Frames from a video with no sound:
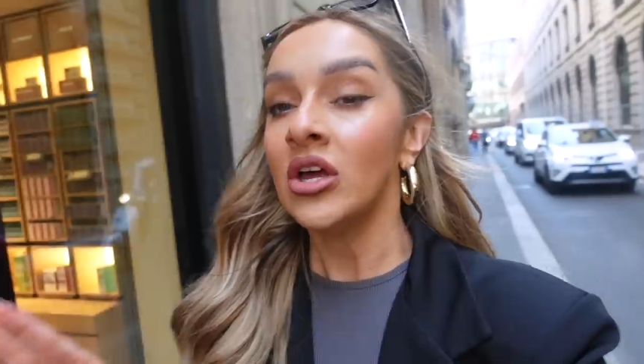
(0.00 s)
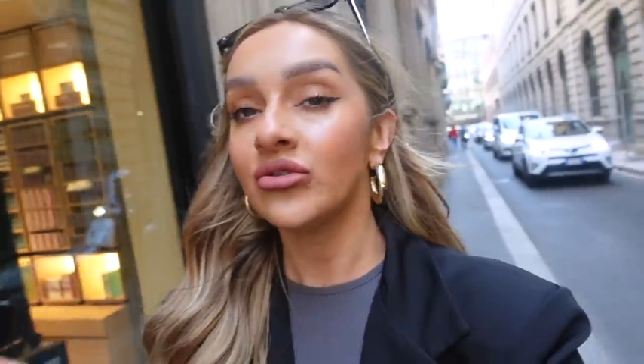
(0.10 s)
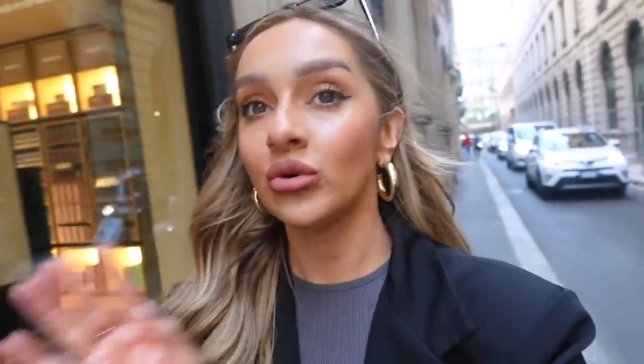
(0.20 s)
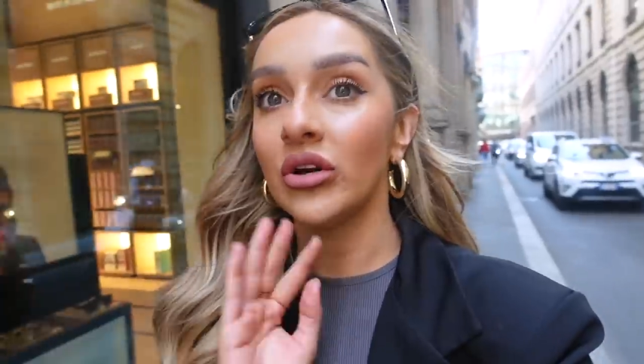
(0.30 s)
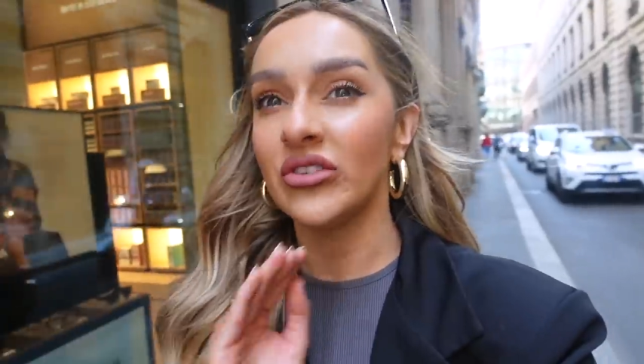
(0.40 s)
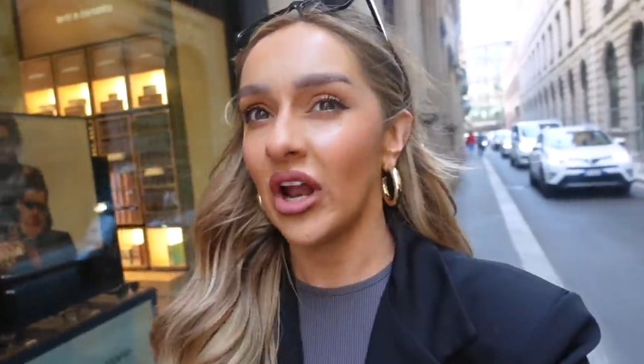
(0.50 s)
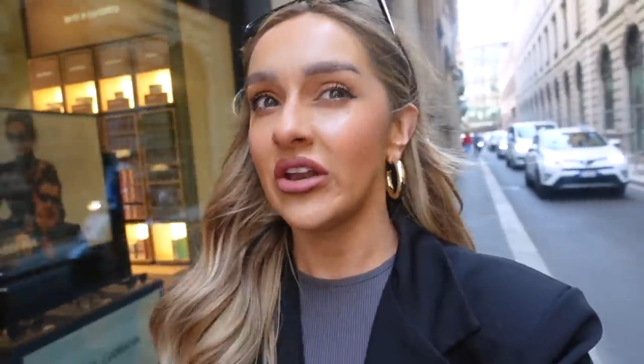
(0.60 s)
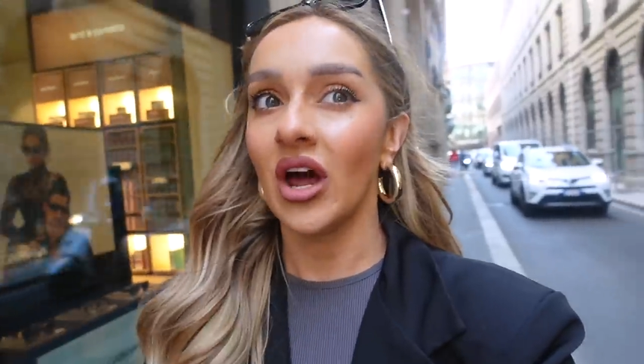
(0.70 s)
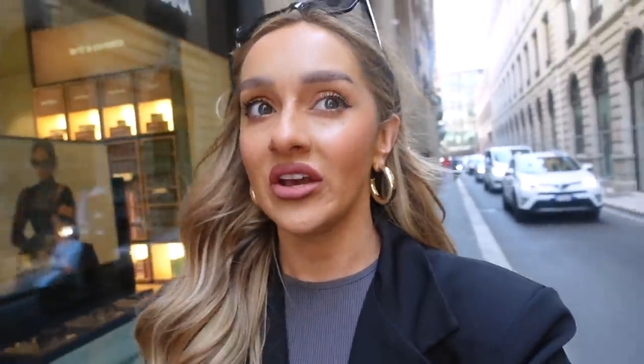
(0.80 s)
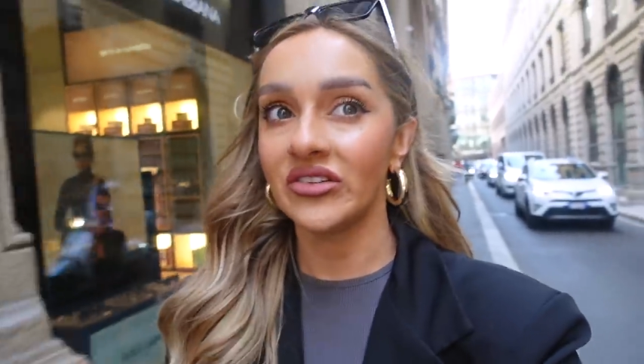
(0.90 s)
there's all loads of like
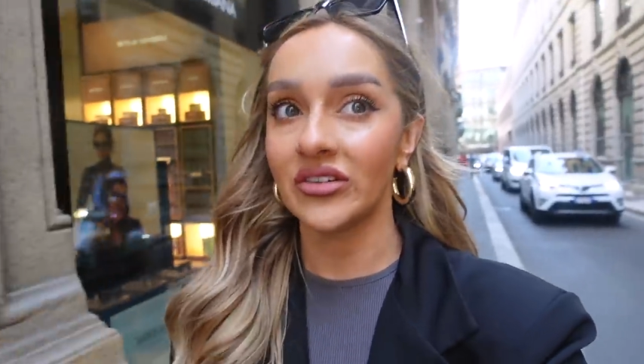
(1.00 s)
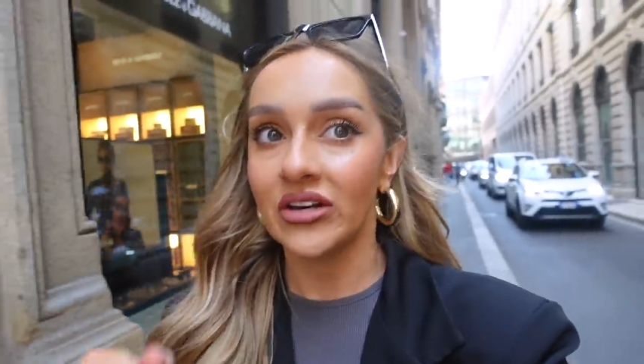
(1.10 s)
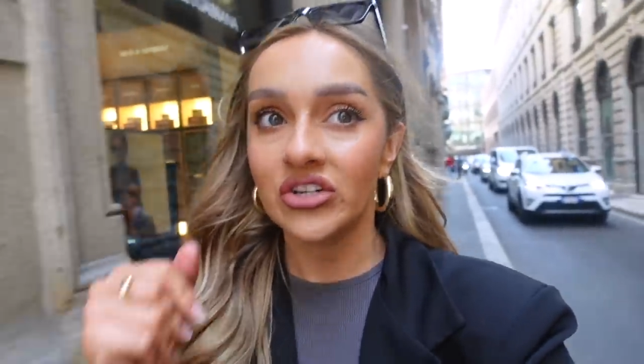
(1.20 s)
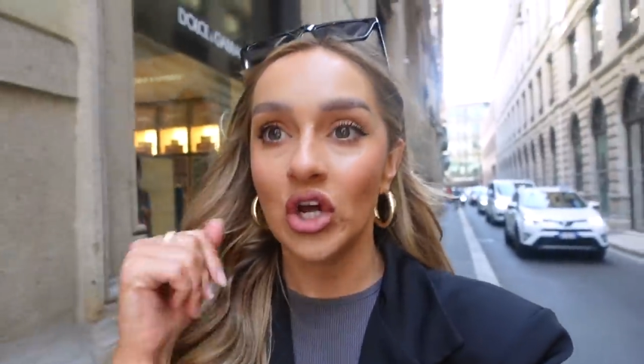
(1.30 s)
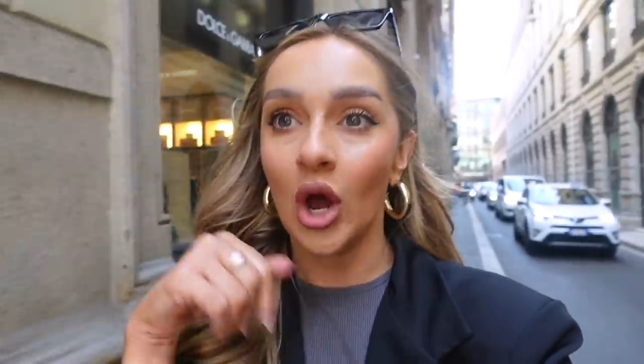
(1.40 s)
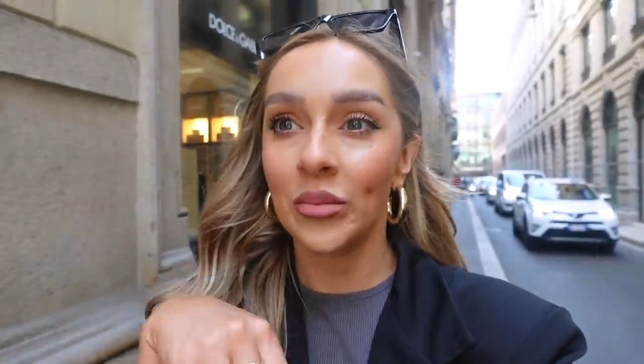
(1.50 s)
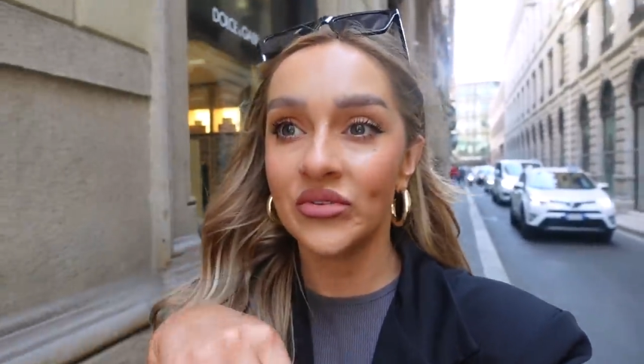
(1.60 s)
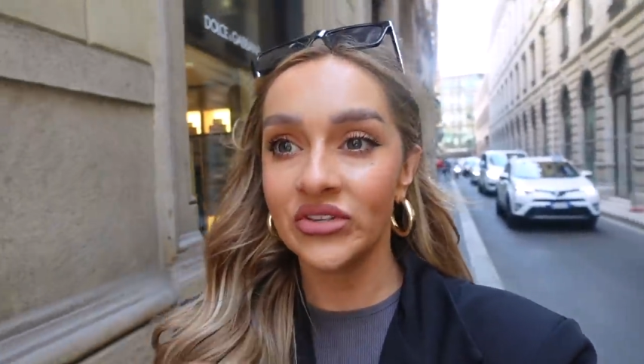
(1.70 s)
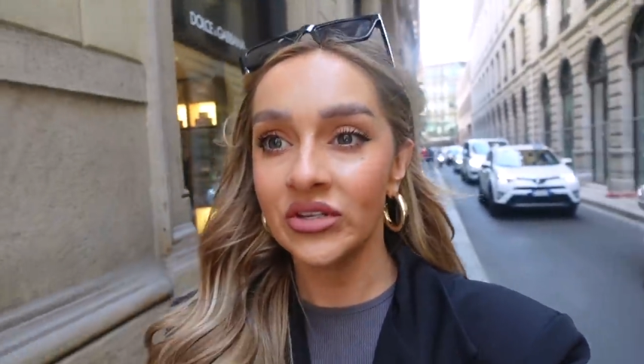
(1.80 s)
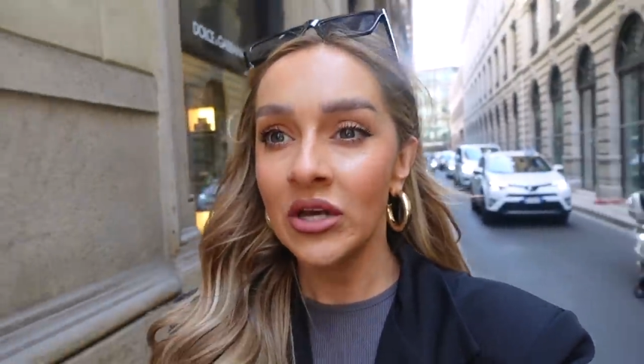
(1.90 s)
nice design
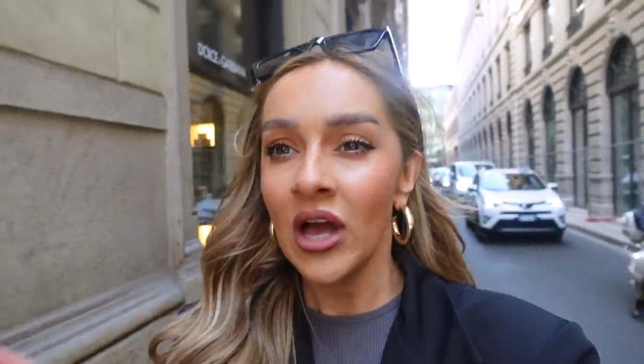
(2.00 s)
shops.